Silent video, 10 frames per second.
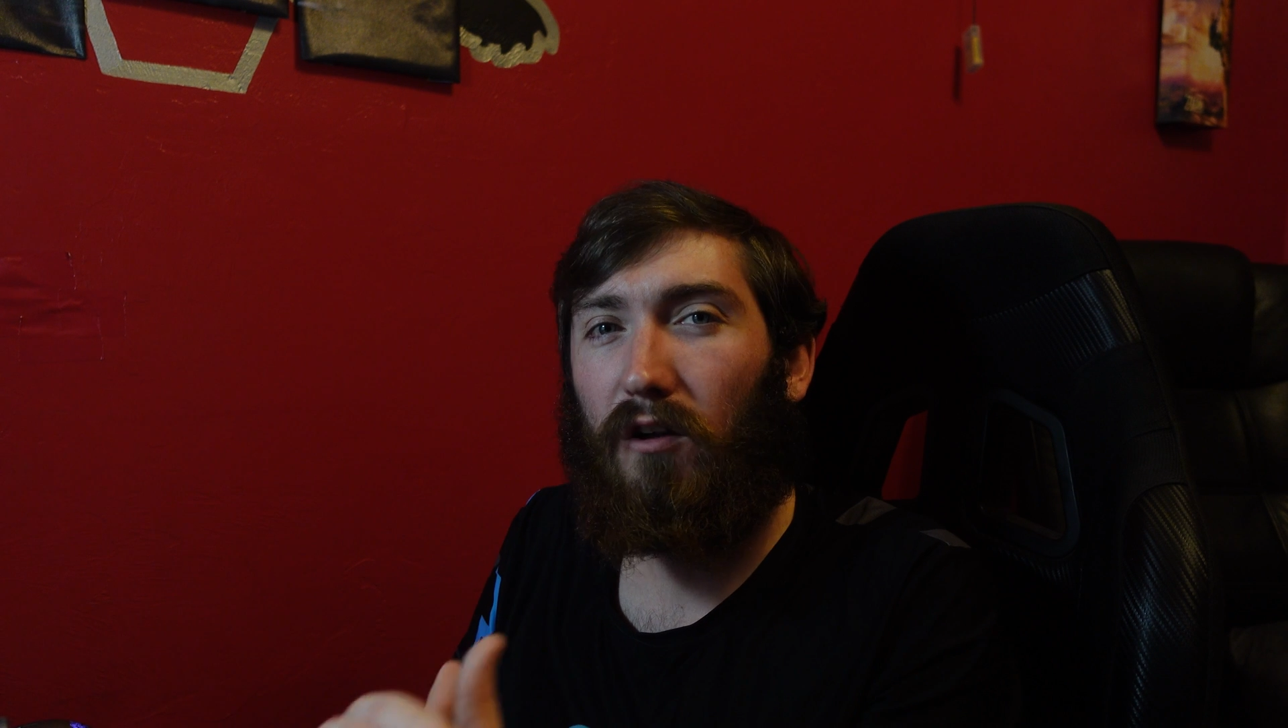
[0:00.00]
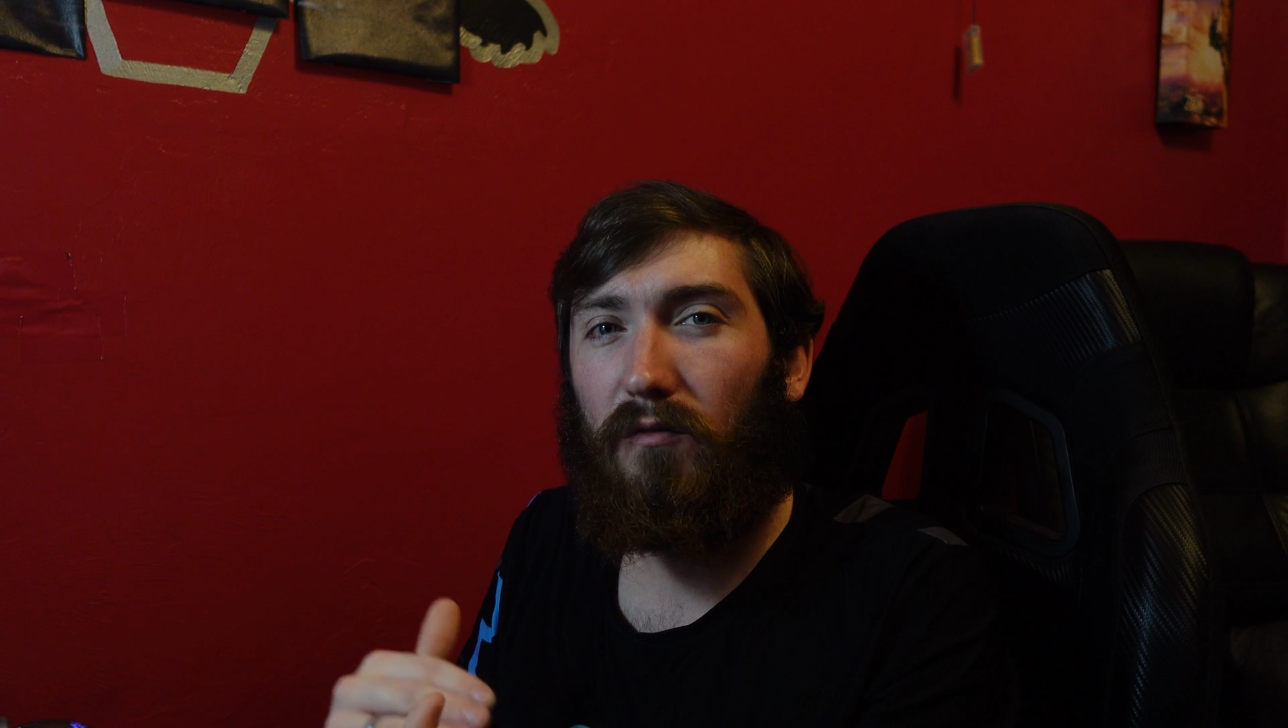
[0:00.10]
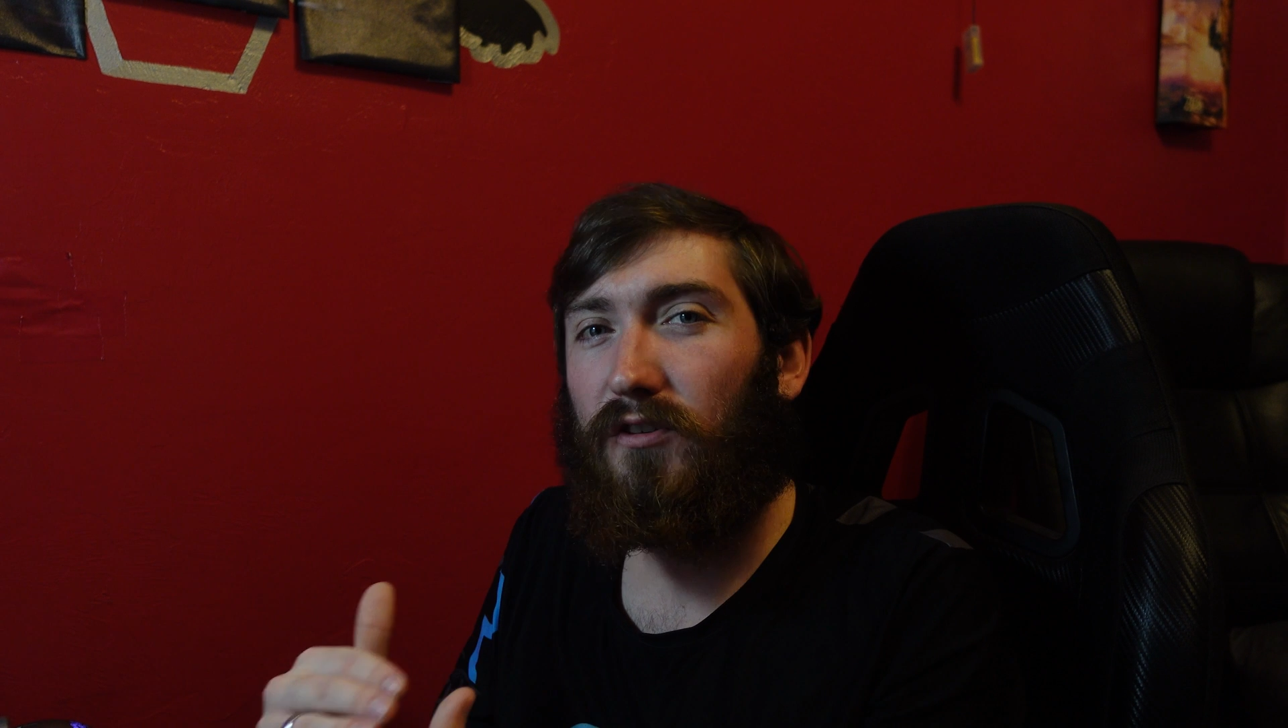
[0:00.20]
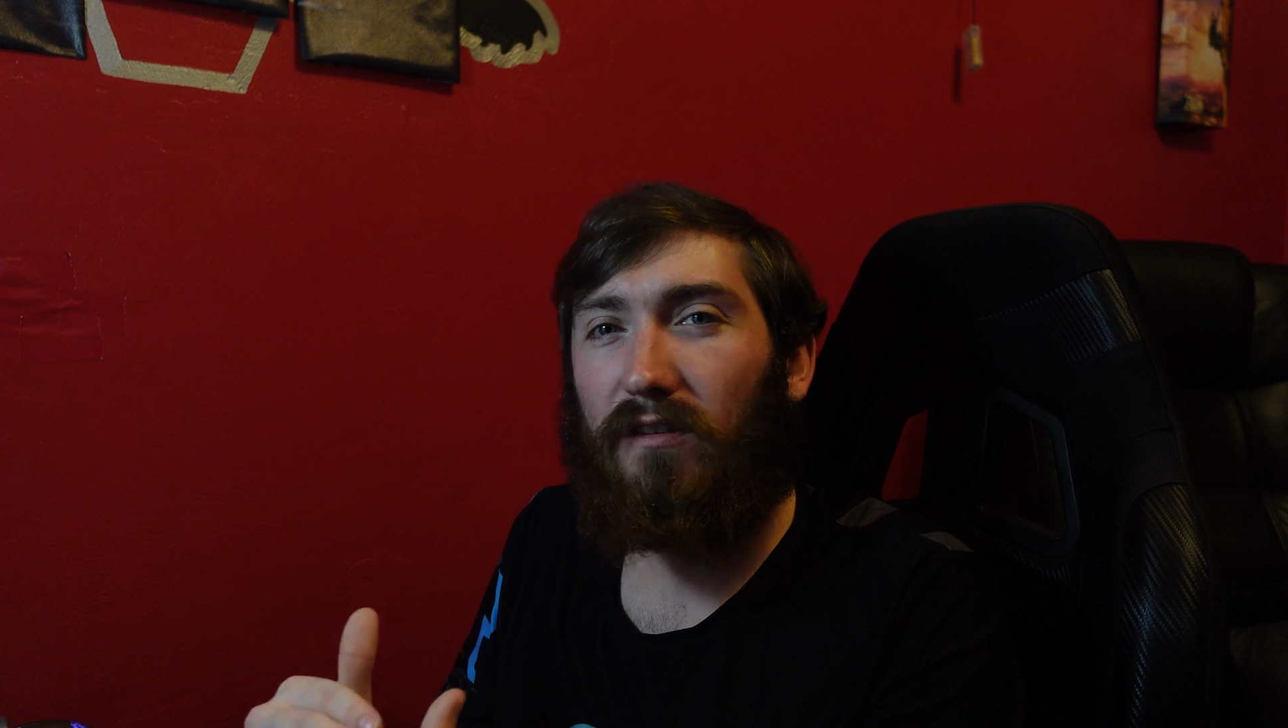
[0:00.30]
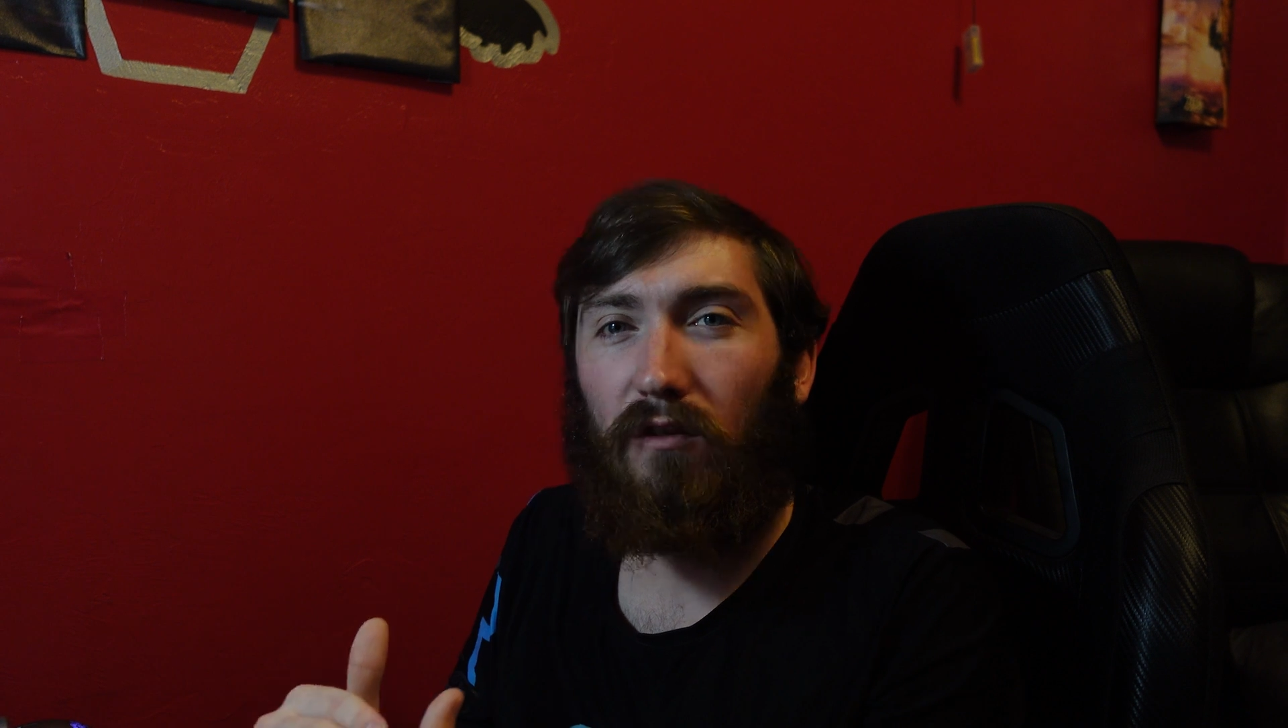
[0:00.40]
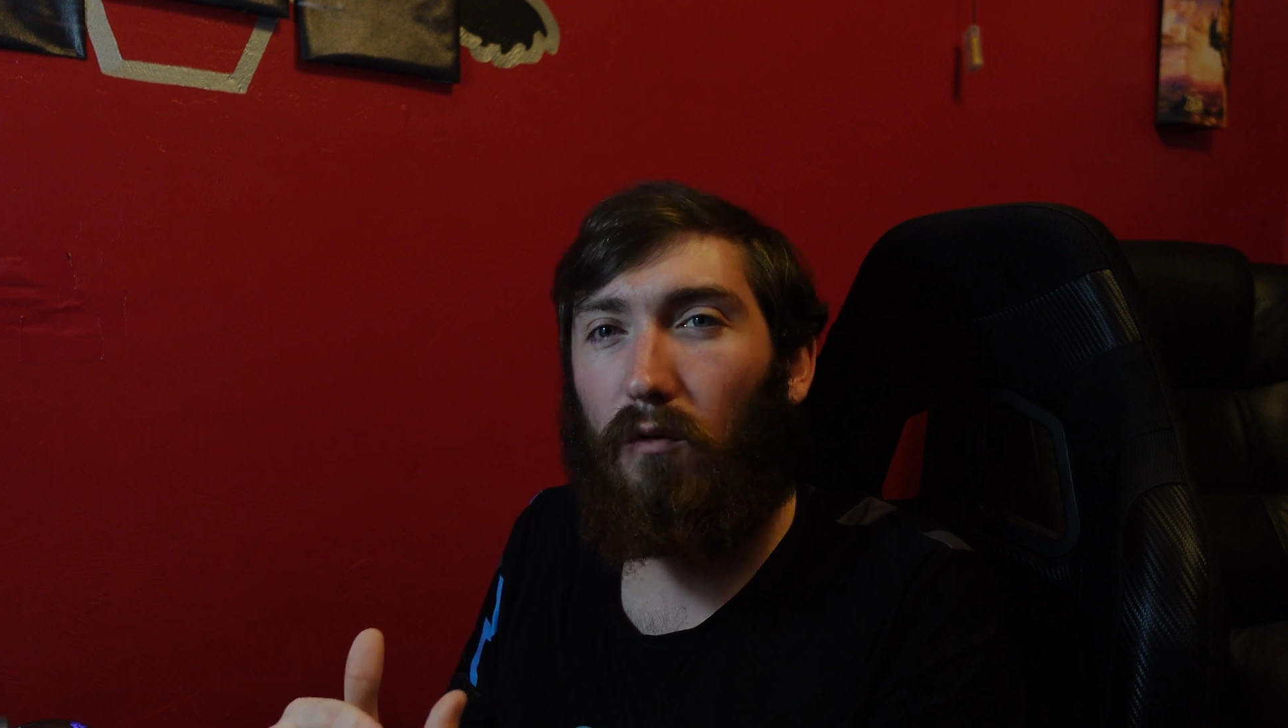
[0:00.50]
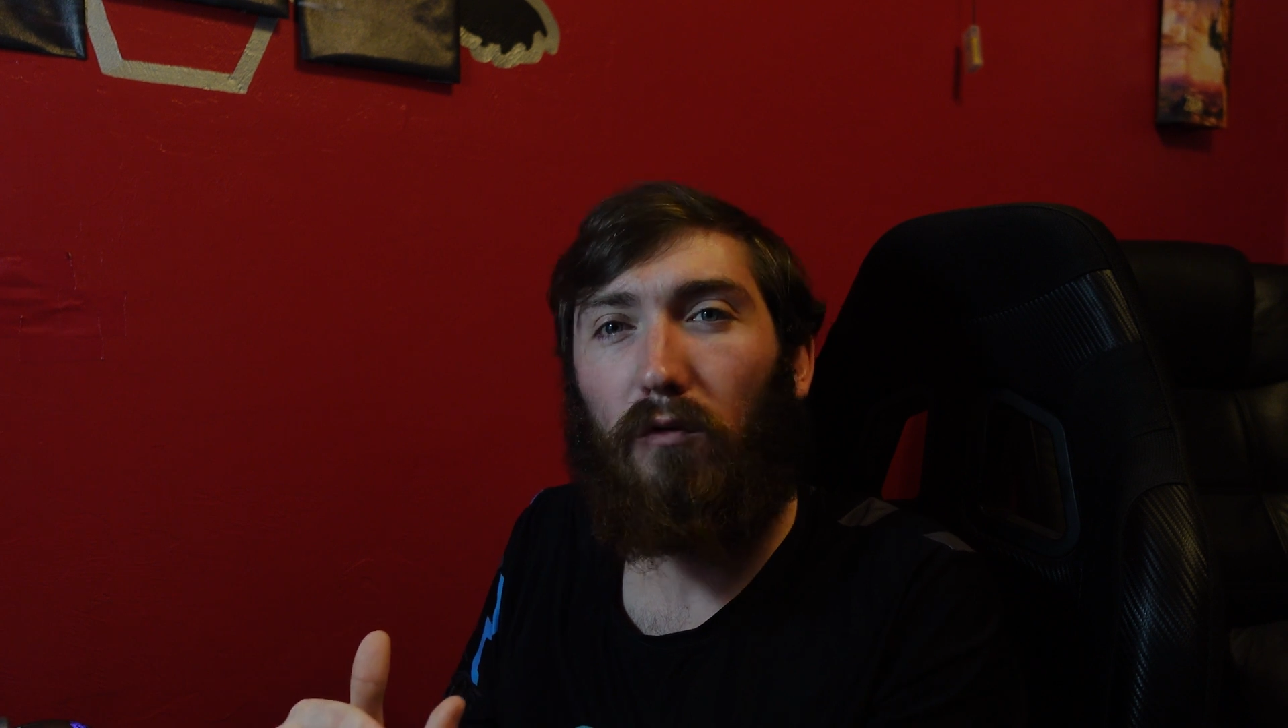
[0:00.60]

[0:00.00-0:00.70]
over 600